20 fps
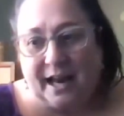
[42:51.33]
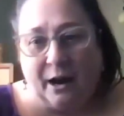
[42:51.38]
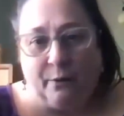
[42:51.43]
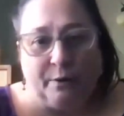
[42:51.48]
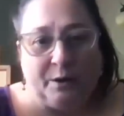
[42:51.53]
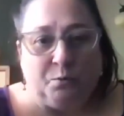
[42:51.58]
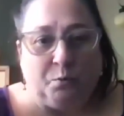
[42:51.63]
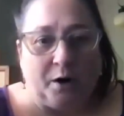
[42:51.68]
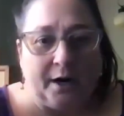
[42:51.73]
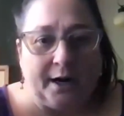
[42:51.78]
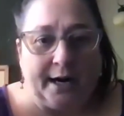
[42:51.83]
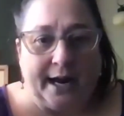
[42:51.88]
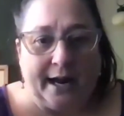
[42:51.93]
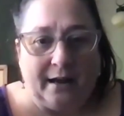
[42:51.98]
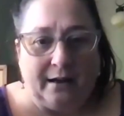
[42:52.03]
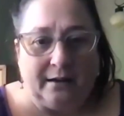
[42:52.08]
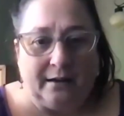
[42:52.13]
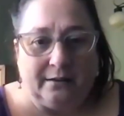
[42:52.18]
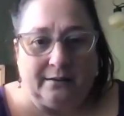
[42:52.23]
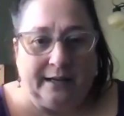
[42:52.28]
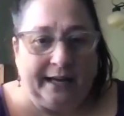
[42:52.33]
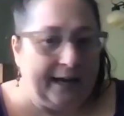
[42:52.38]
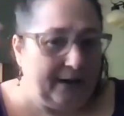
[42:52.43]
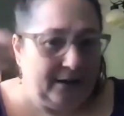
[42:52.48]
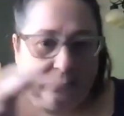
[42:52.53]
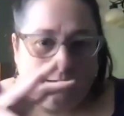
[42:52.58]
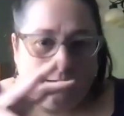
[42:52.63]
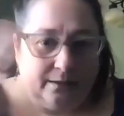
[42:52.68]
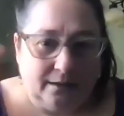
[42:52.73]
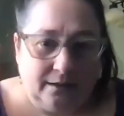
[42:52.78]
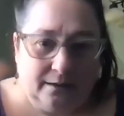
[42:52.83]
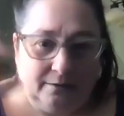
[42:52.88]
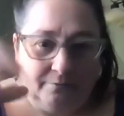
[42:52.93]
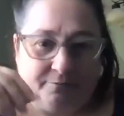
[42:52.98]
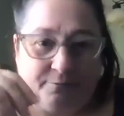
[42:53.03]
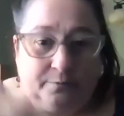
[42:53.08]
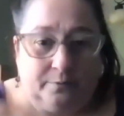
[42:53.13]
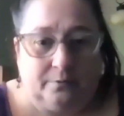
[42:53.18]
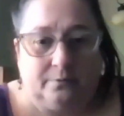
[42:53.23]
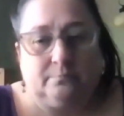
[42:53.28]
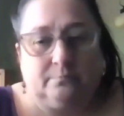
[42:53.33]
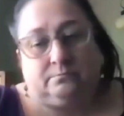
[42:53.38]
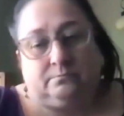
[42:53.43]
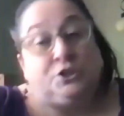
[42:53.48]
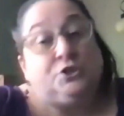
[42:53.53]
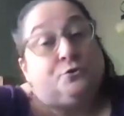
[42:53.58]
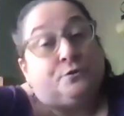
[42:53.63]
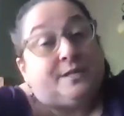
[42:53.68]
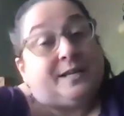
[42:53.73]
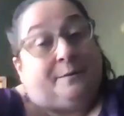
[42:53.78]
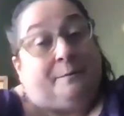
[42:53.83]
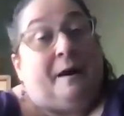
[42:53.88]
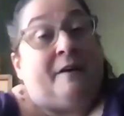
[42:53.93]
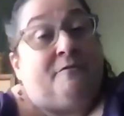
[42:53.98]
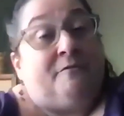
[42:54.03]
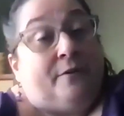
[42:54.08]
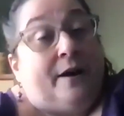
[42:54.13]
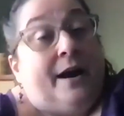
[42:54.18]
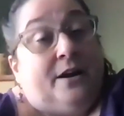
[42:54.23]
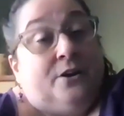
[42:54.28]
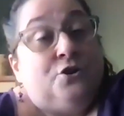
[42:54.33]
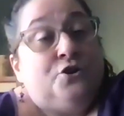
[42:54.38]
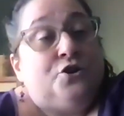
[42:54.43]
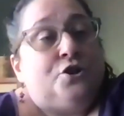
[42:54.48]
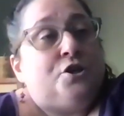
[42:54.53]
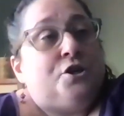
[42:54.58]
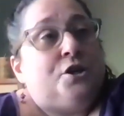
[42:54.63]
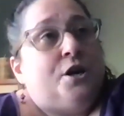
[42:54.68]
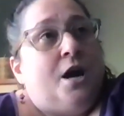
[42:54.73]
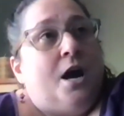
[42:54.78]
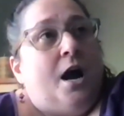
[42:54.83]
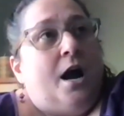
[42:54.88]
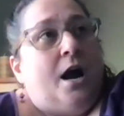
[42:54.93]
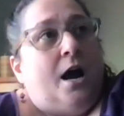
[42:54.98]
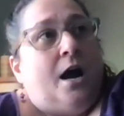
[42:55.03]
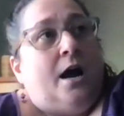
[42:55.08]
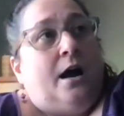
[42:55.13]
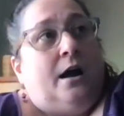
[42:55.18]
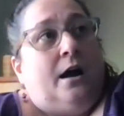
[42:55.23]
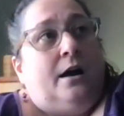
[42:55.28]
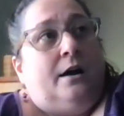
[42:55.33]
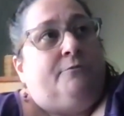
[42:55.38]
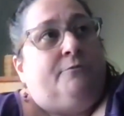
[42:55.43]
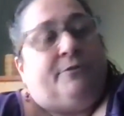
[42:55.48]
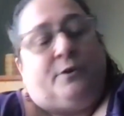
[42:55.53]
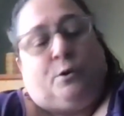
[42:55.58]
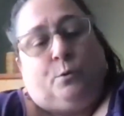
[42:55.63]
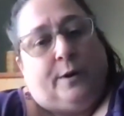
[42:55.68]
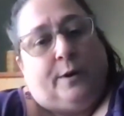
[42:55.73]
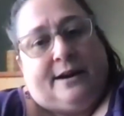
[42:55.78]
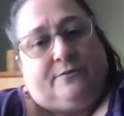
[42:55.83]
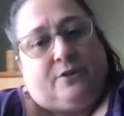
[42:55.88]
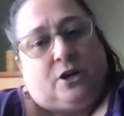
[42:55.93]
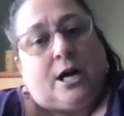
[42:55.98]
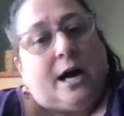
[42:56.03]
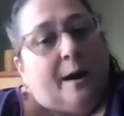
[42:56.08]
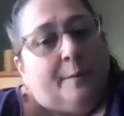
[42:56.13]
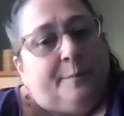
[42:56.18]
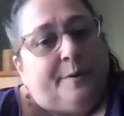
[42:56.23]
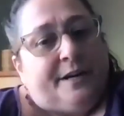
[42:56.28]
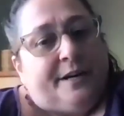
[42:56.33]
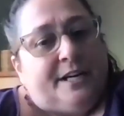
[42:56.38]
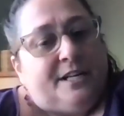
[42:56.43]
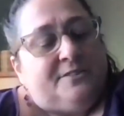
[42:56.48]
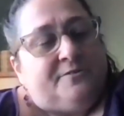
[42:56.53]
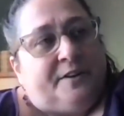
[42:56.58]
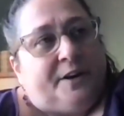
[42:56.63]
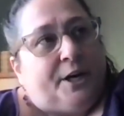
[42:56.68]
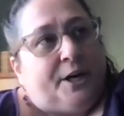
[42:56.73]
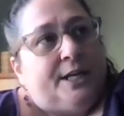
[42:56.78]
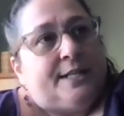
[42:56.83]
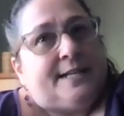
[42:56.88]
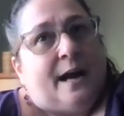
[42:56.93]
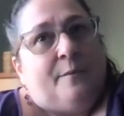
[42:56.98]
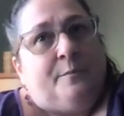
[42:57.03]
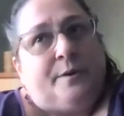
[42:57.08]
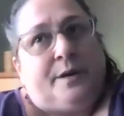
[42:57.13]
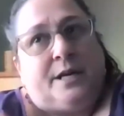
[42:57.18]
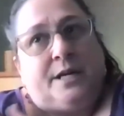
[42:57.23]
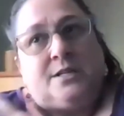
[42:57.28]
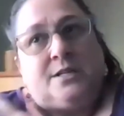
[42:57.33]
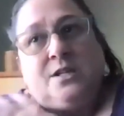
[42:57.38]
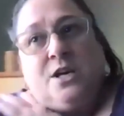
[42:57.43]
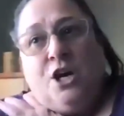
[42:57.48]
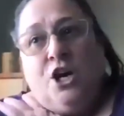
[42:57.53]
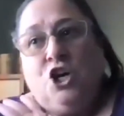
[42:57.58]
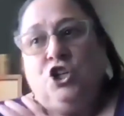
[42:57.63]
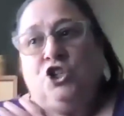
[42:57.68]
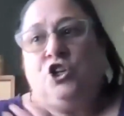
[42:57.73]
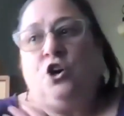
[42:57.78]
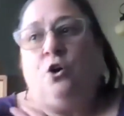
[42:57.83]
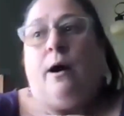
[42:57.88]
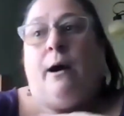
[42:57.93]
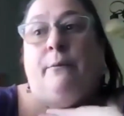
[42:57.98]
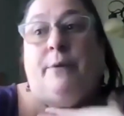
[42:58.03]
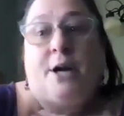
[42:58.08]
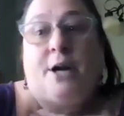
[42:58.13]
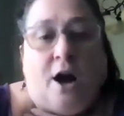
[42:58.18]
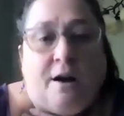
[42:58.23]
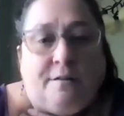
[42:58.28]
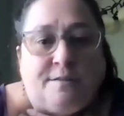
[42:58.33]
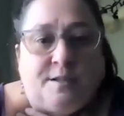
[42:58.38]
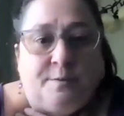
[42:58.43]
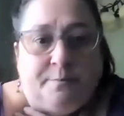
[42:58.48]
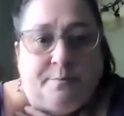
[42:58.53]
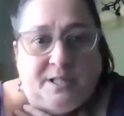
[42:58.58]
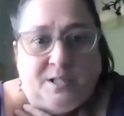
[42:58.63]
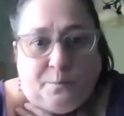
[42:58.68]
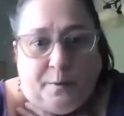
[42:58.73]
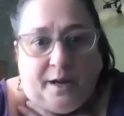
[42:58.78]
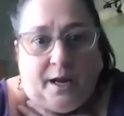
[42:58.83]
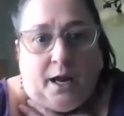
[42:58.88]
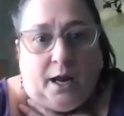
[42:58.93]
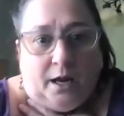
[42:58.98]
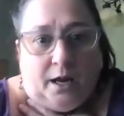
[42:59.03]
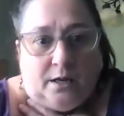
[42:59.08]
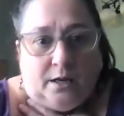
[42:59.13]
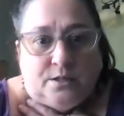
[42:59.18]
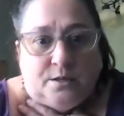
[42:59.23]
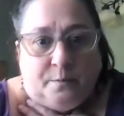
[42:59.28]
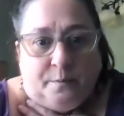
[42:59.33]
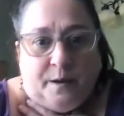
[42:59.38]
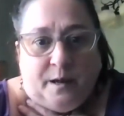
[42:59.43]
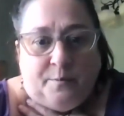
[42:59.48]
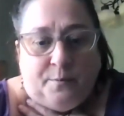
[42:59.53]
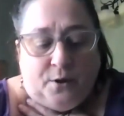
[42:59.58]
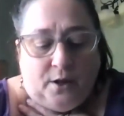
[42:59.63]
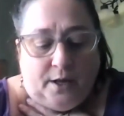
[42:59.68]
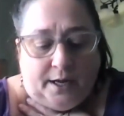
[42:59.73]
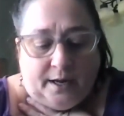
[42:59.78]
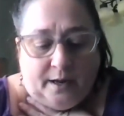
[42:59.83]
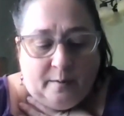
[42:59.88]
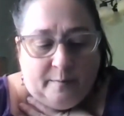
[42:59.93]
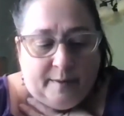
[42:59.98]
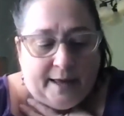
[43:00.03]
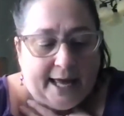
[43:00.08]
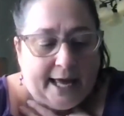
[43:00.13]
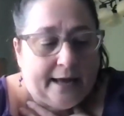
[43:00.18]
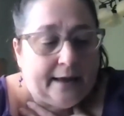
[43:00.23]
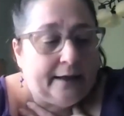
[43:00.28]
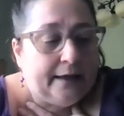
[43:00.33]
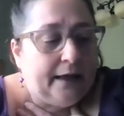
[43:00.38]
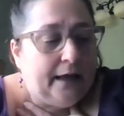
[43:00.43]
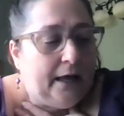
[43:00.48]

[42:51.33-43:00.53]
I would work in using my French for whatever various companies. So I would often be speaking to people in Quebec.